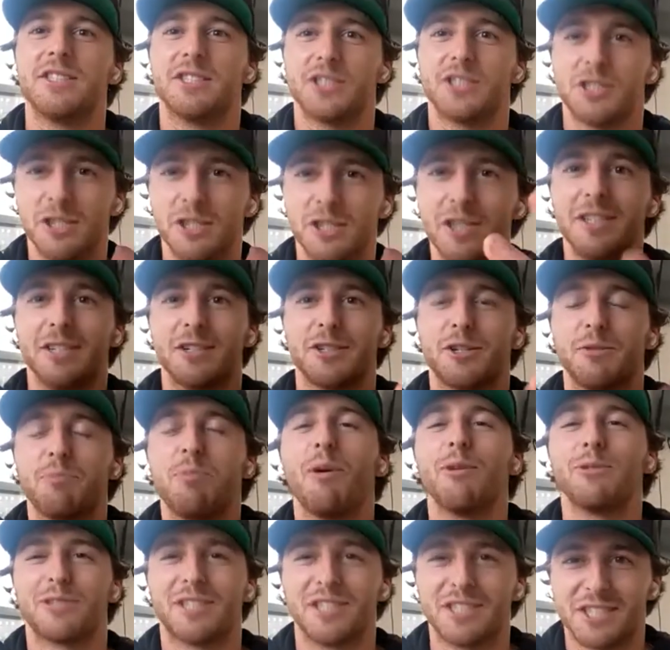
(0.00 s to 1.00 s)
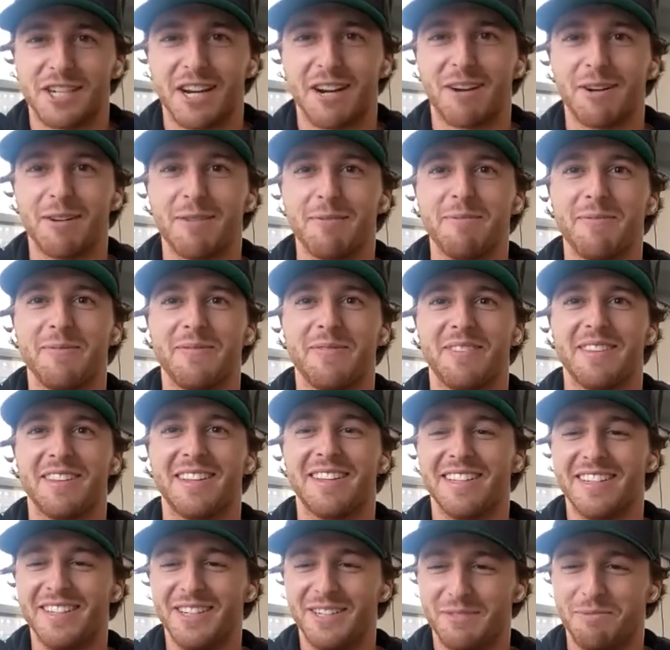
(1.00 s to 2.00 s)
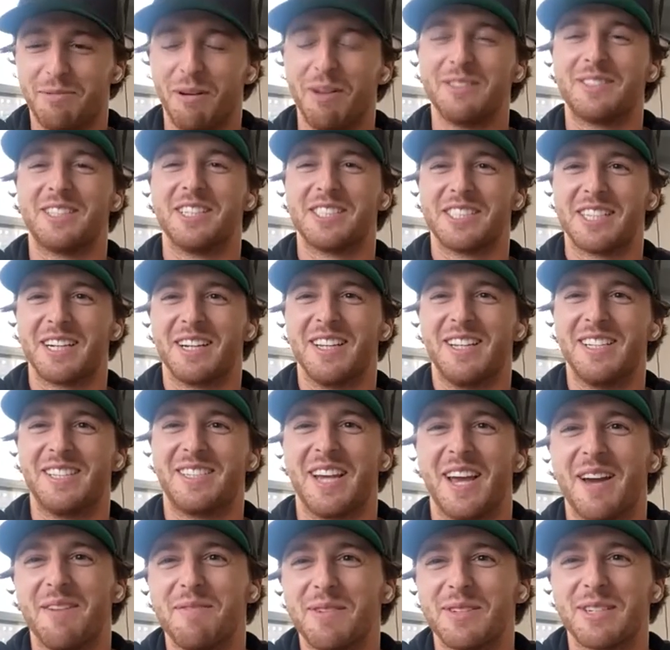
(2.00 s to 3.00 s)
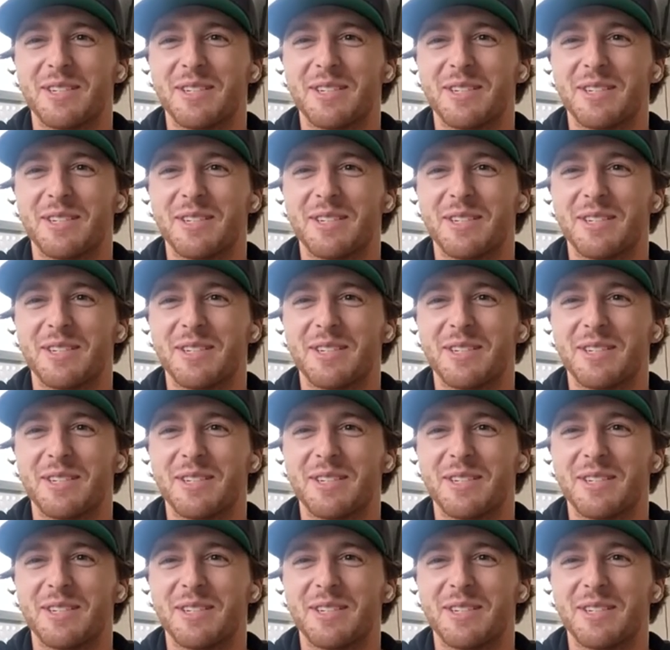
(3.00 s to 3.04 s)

you're supposed to share them? You're supposed to share the samples?